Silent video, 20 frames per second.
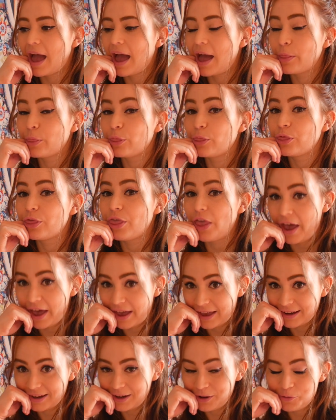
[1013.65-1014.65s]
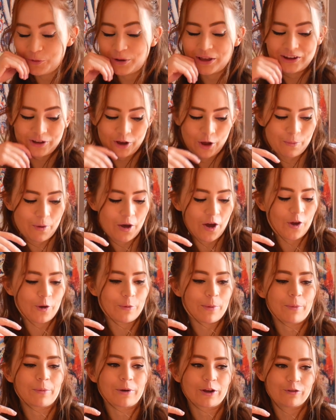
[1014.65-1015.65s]
And then we're going to come home
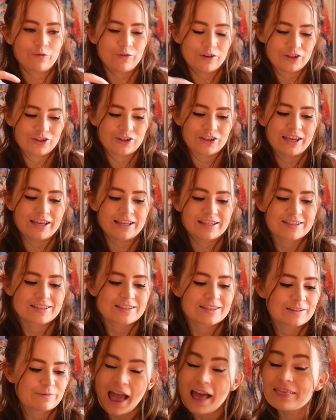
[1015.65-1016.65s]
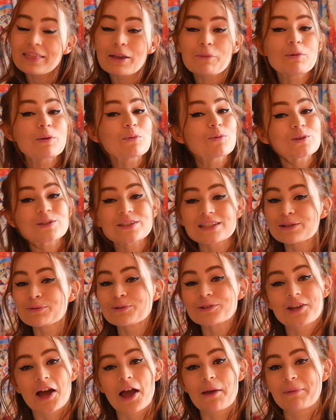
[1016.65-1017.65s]
and we're going to finish this. And then we will see
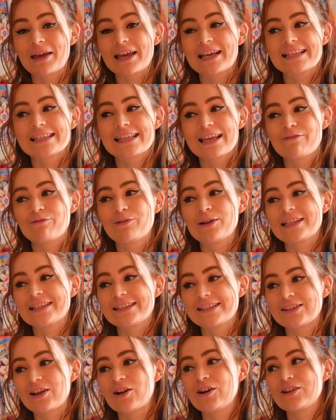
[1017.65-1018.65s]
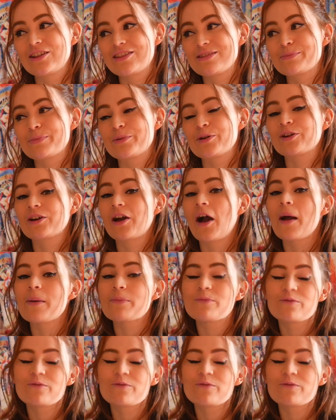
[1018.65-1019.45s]
what time it is if we can start another book. I'm